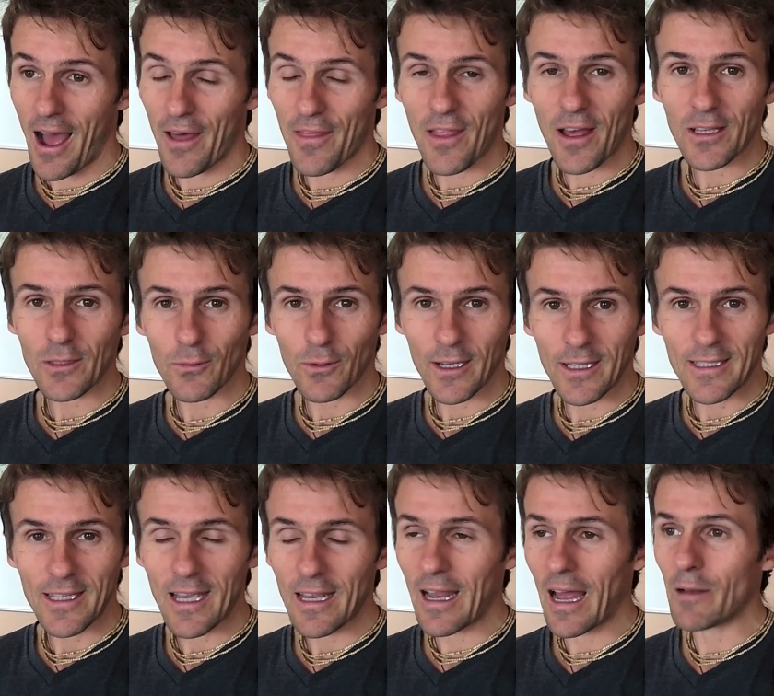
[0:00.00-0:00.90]
And that's what I
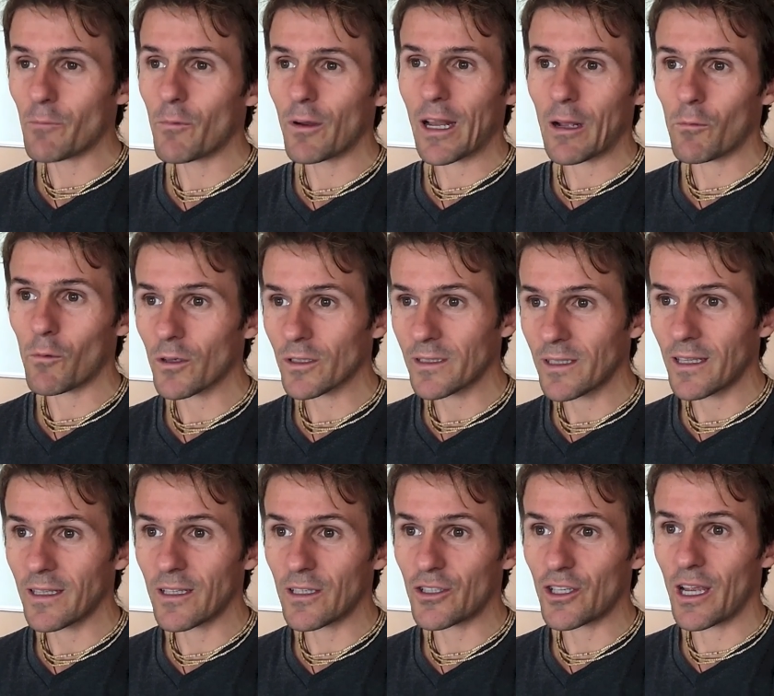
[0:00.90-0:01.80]
did. And when I wasn't
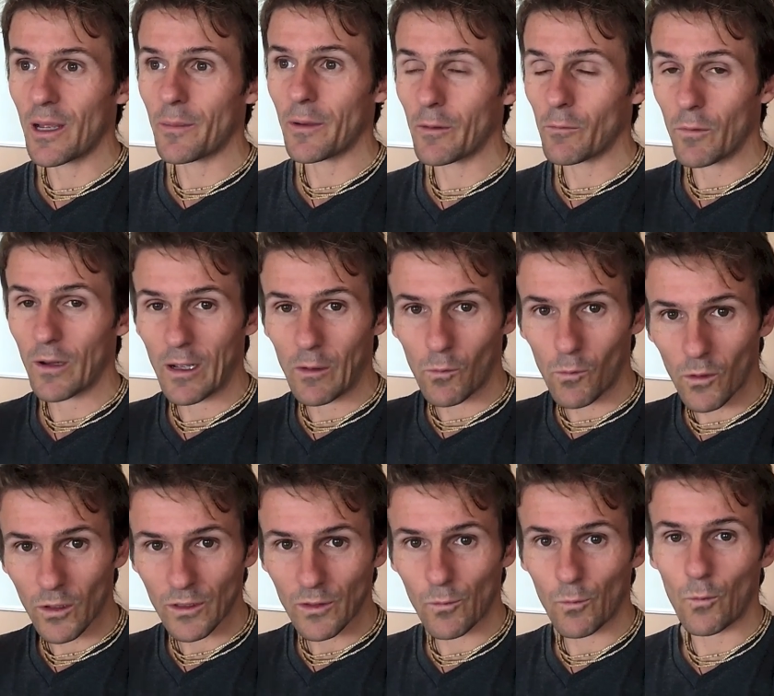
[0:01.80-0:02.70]
in the gym and when I
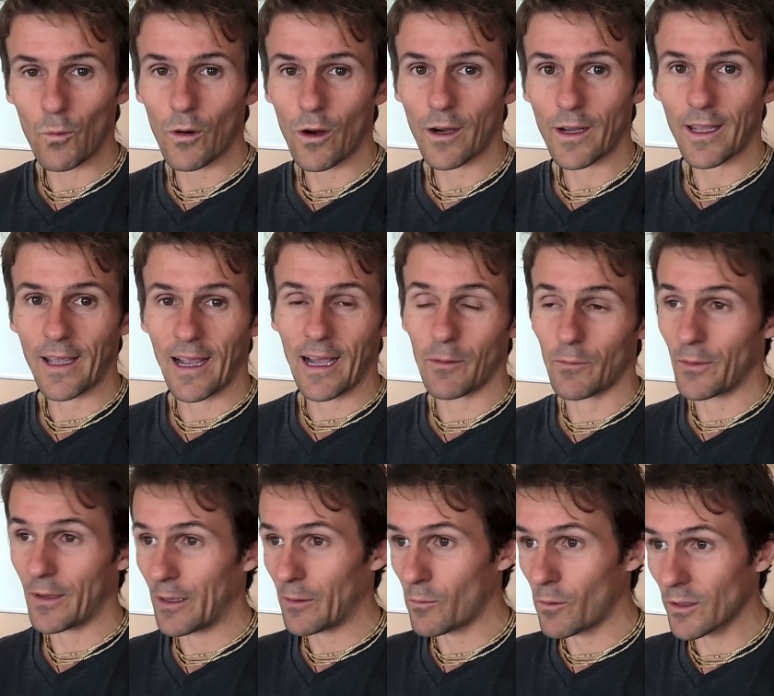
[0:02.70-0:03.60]
wasn't working and
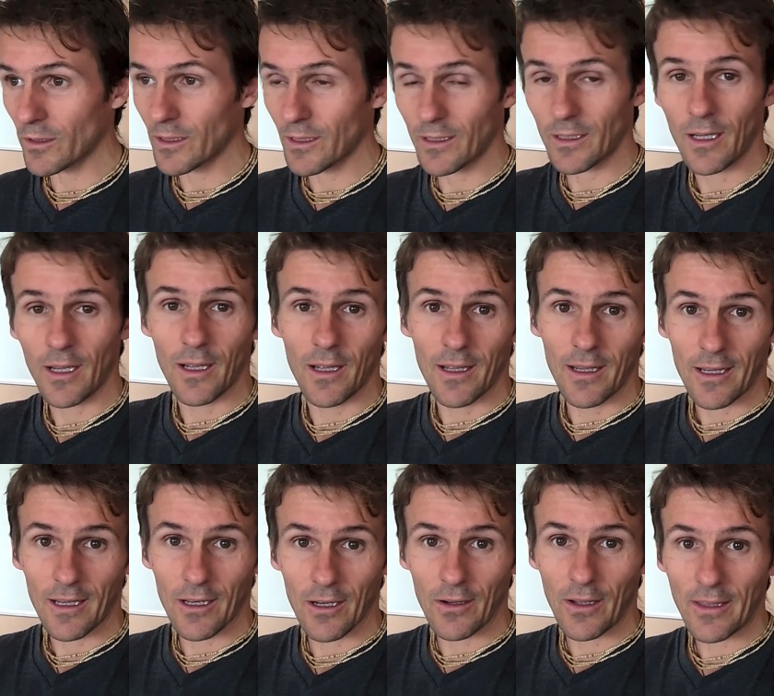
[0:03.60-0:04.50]
when I wasn't,
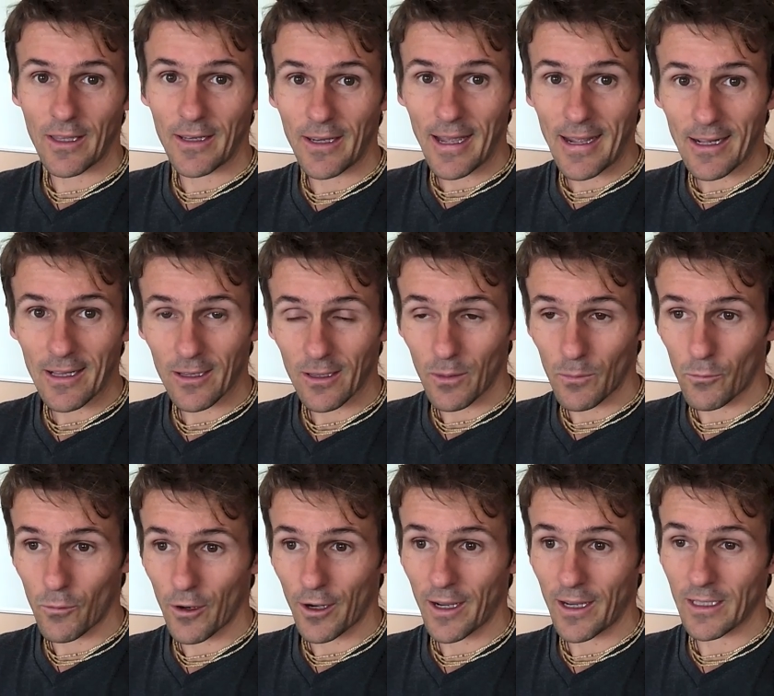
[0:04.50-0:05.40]
you know, in the
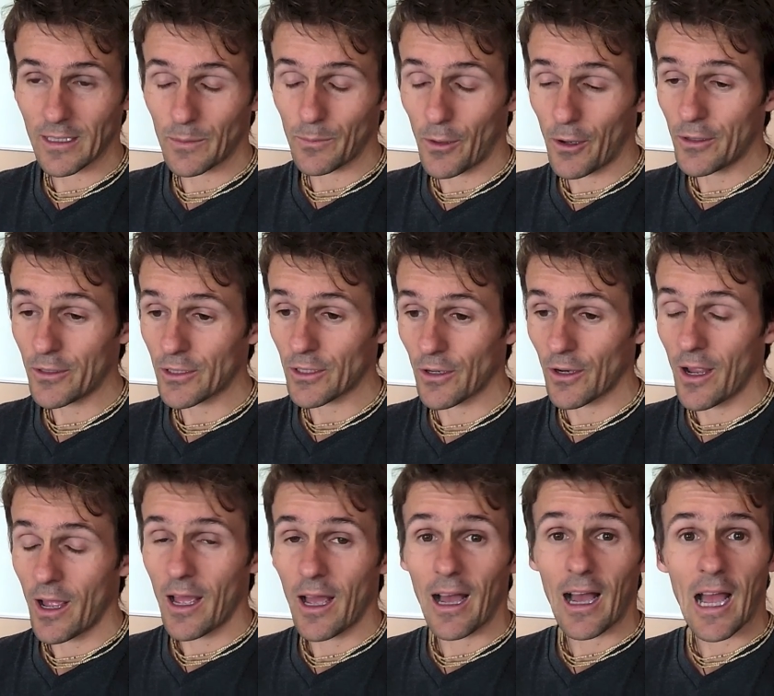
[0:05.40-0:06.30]
nightclub working as a
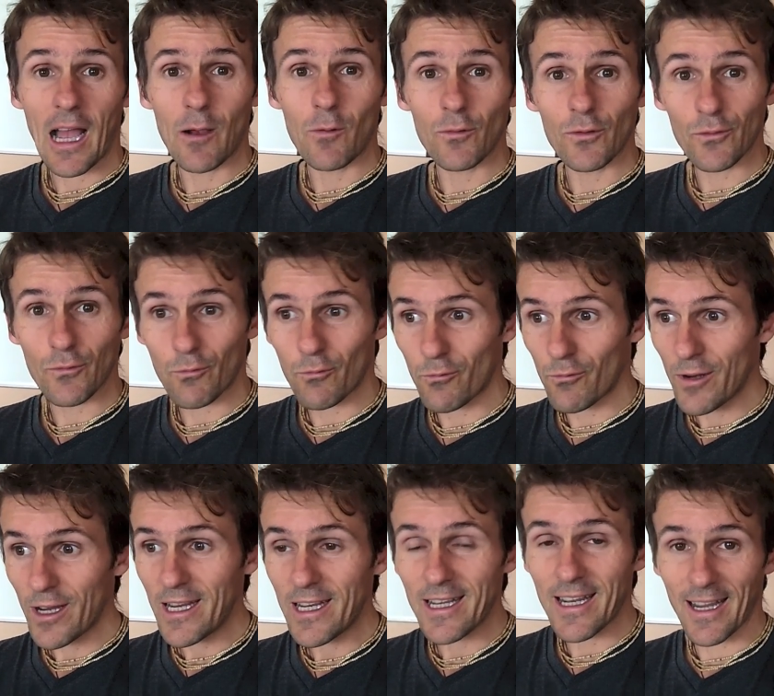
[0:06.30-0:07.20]
bouncer, I was
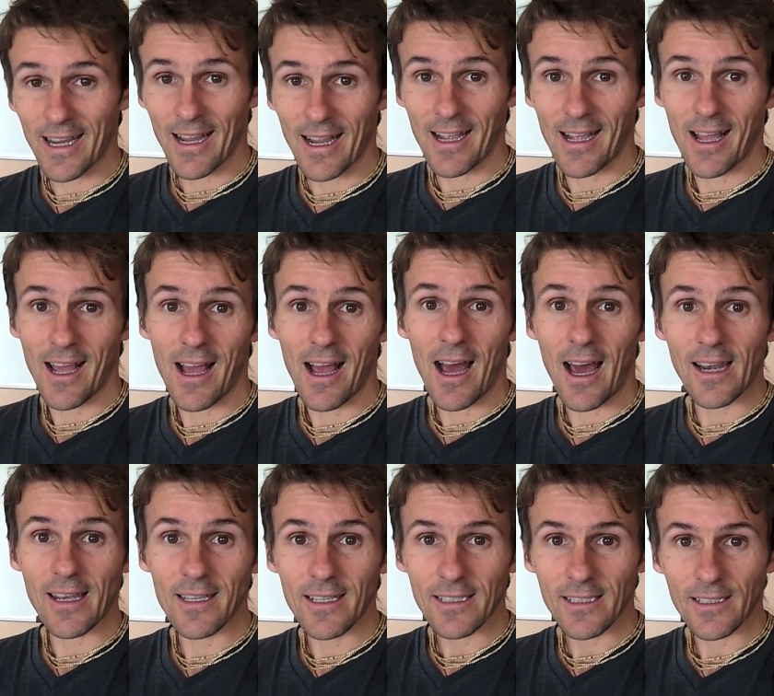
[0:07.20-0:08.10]
reading
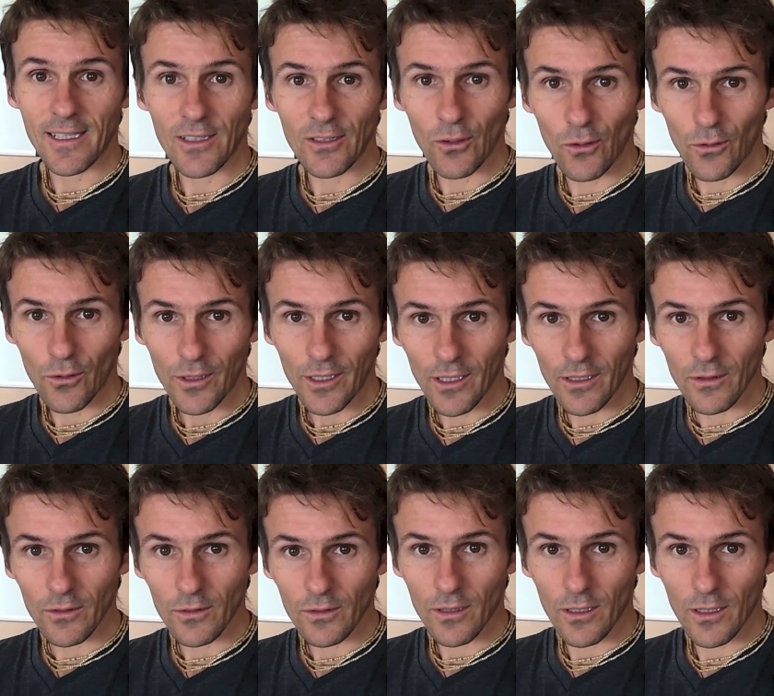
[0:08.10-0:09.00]
and listening to
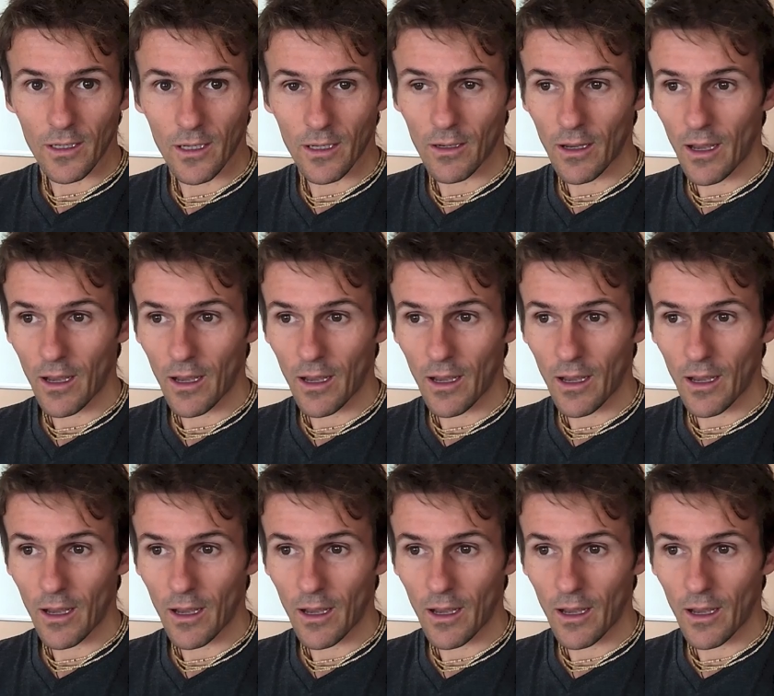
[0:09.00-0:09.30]
audios.